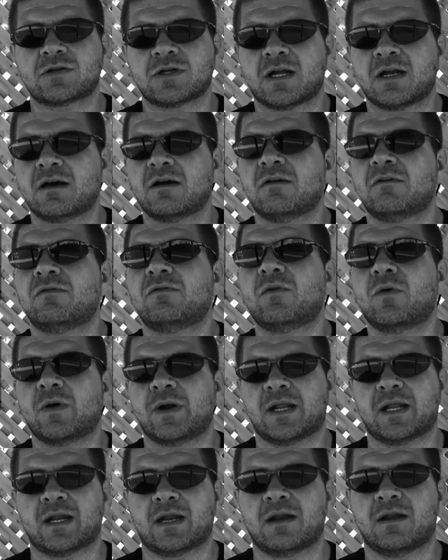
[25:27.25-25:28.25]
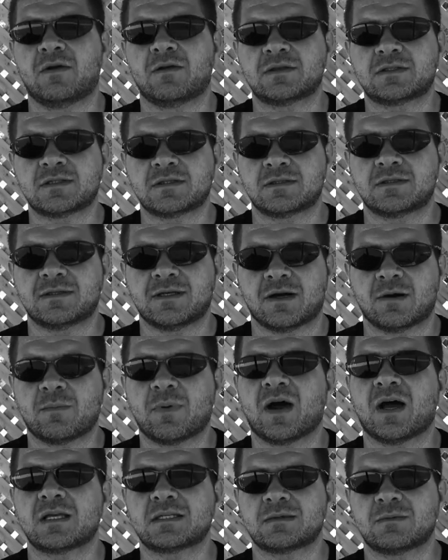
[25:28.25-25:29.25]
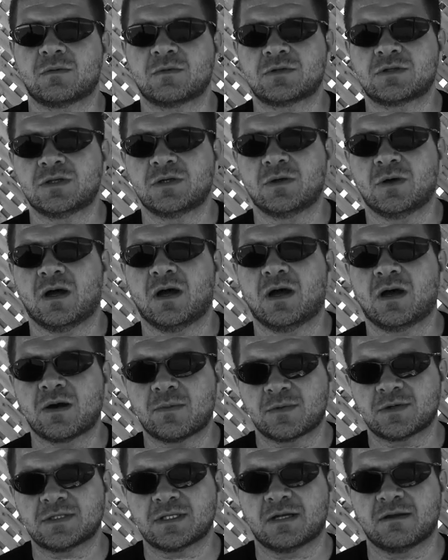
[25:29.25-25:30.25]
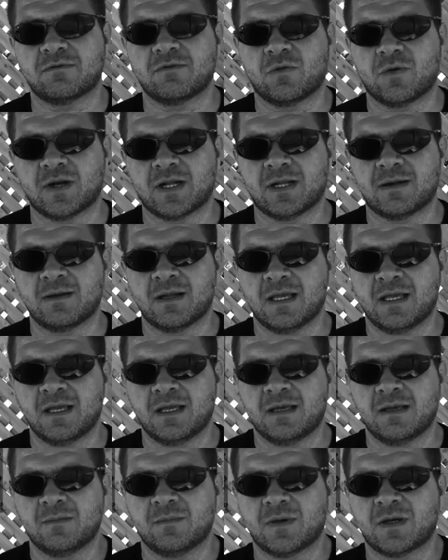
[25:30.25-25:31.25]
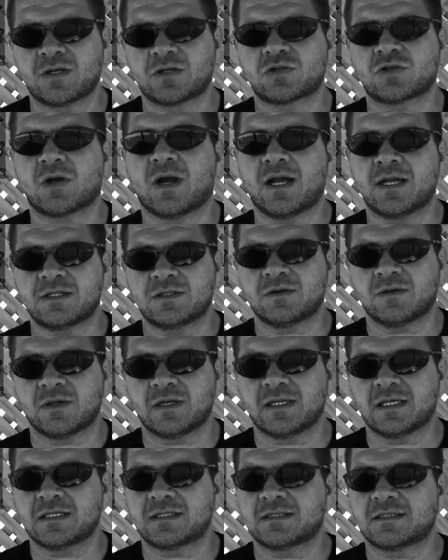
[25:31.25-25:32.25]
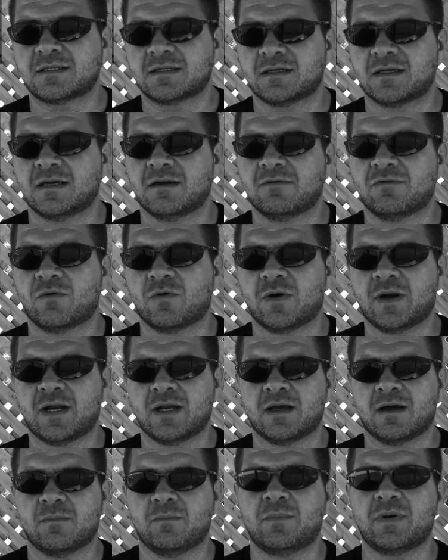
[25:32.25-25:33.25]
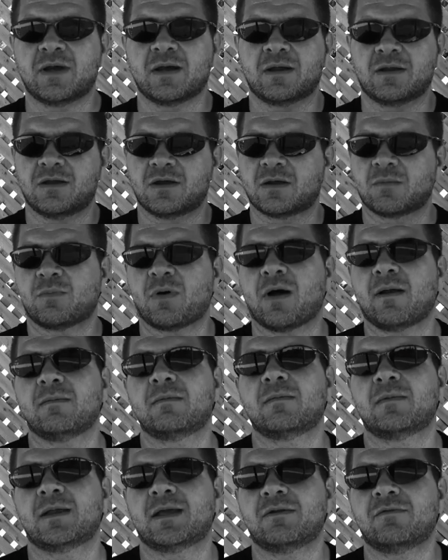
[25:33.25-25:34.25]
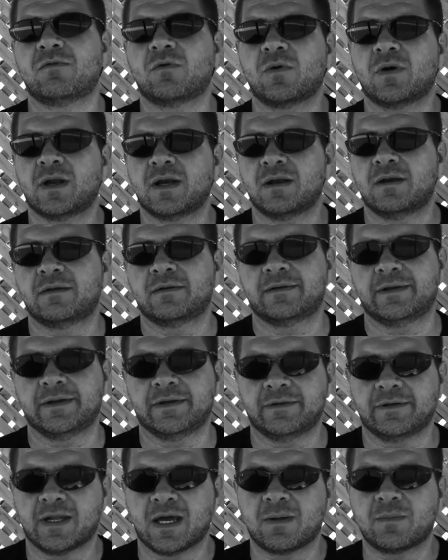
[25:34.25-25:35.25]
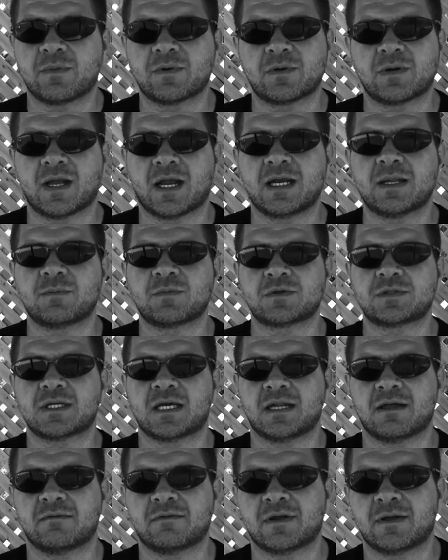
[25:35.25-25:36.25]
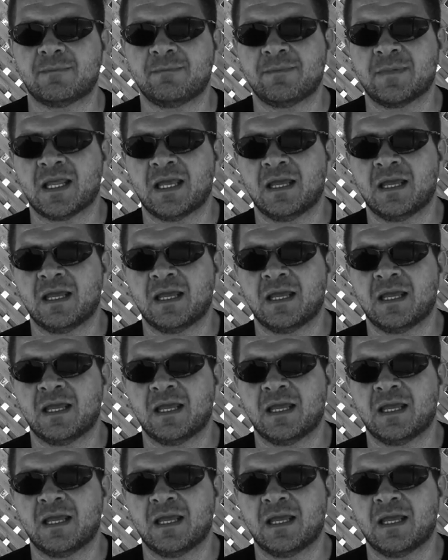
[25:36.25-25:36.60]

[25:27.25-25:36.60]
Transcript: Try to avoid it. I know it's near impossible to 100% avoid it, but try to at least avoid you could probably avoid 90% of it.